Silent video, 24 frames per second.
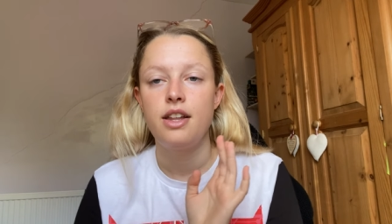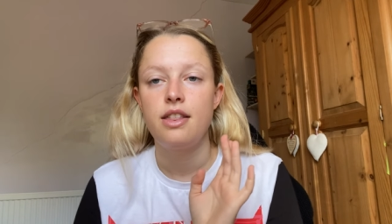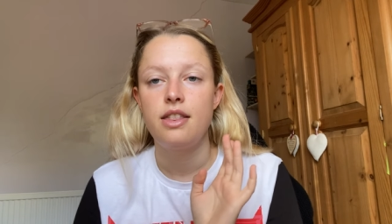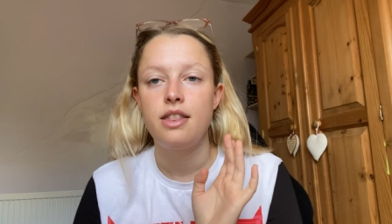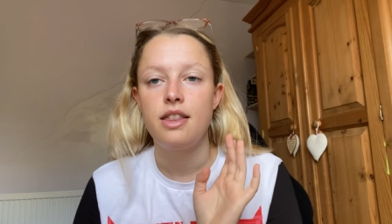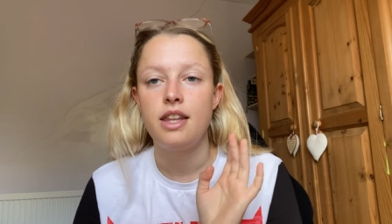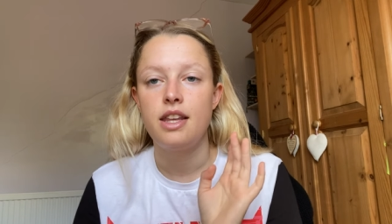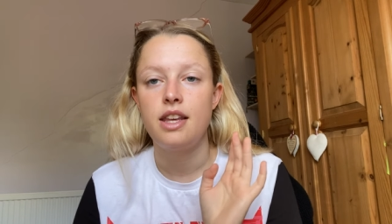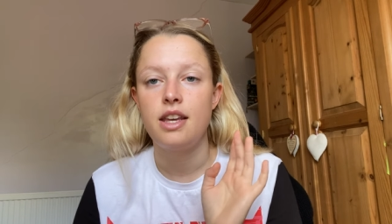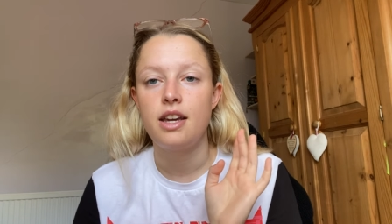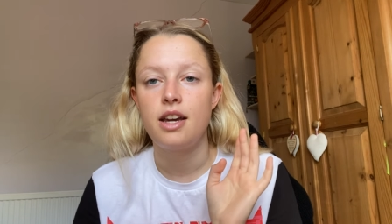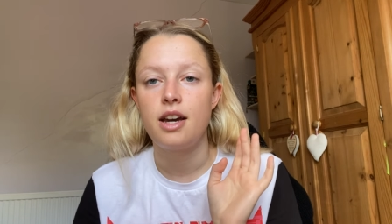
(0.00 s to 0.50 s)

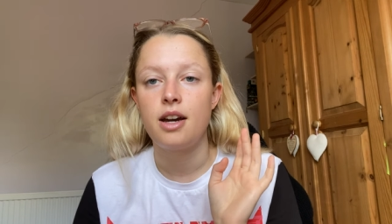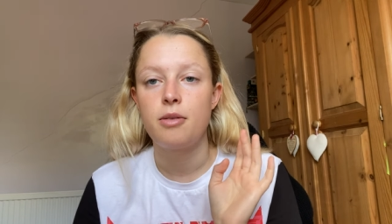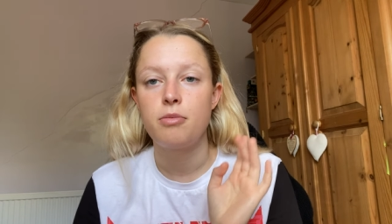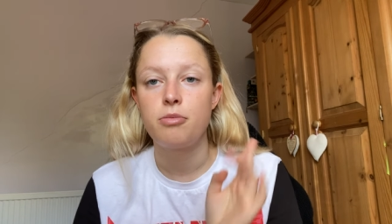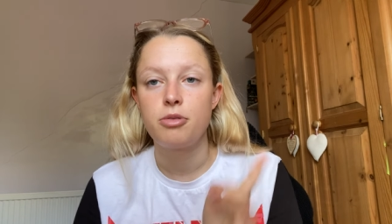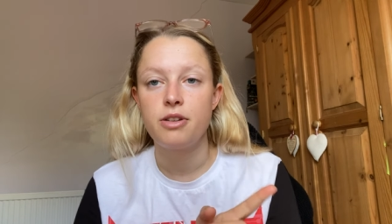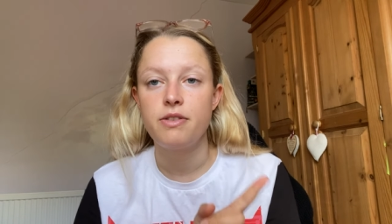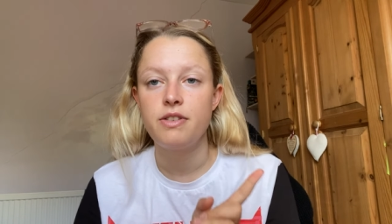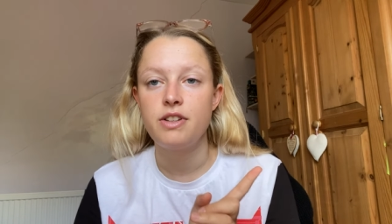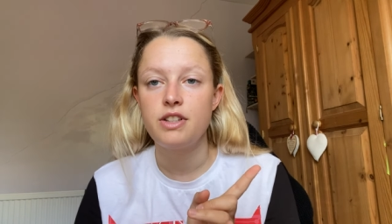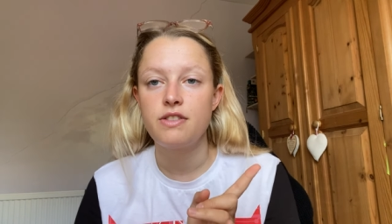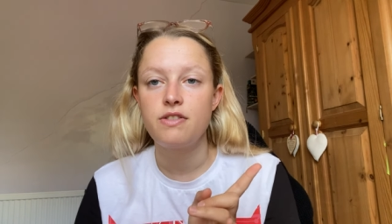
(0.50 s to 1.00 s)
the
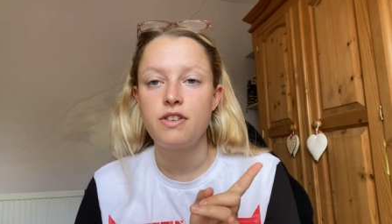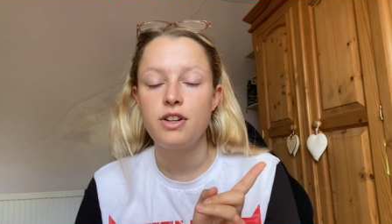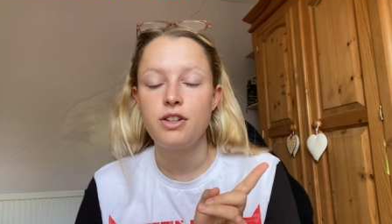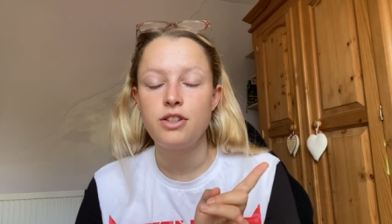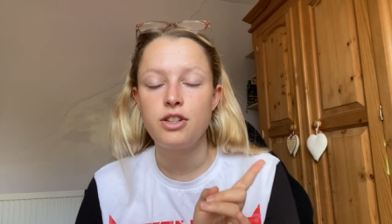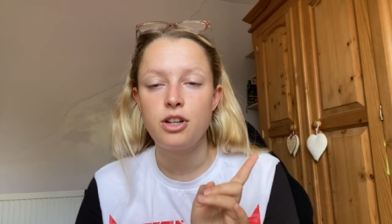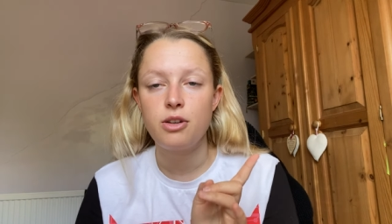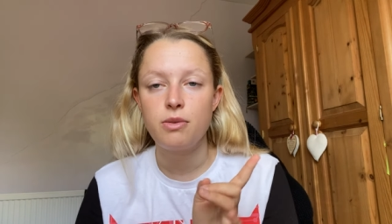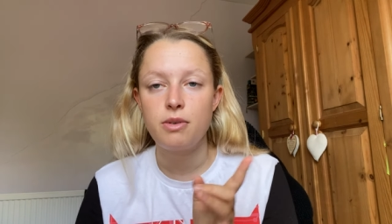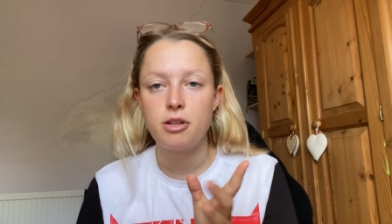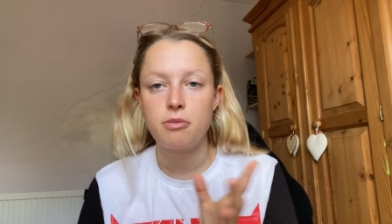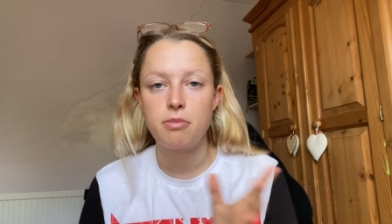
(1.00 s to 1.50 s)
previous
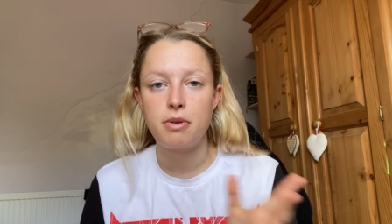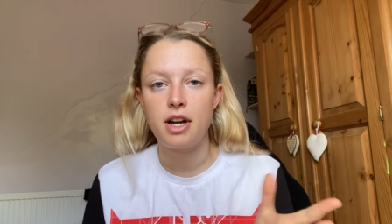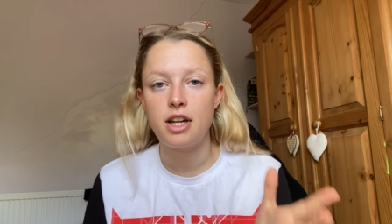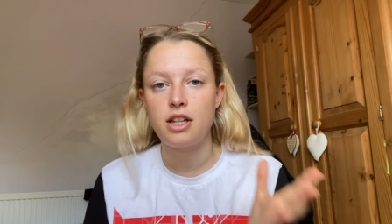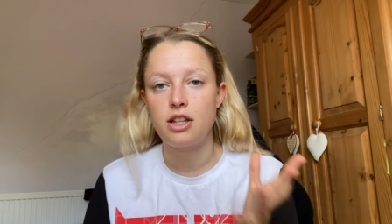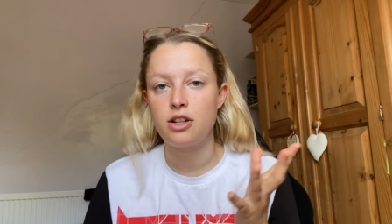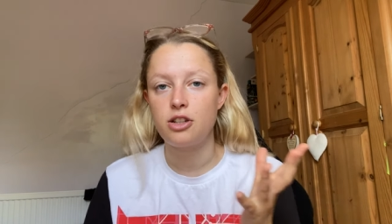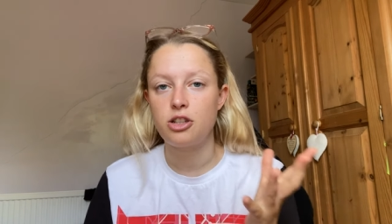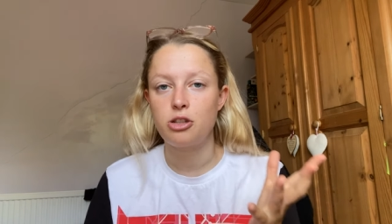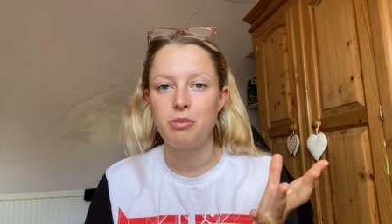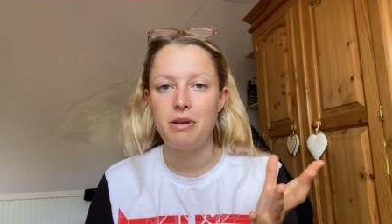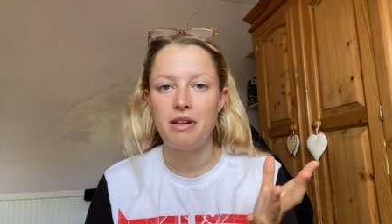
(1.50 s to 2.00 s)
photo where the bike
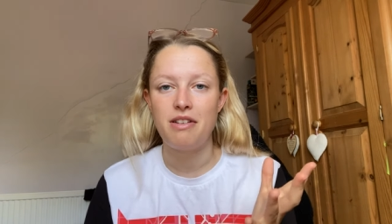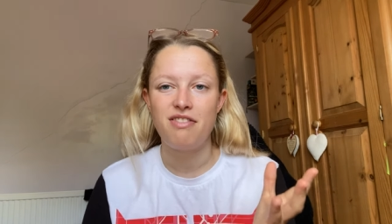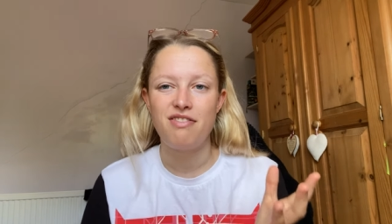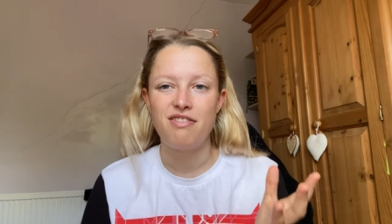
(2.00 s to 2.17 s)
looked a bit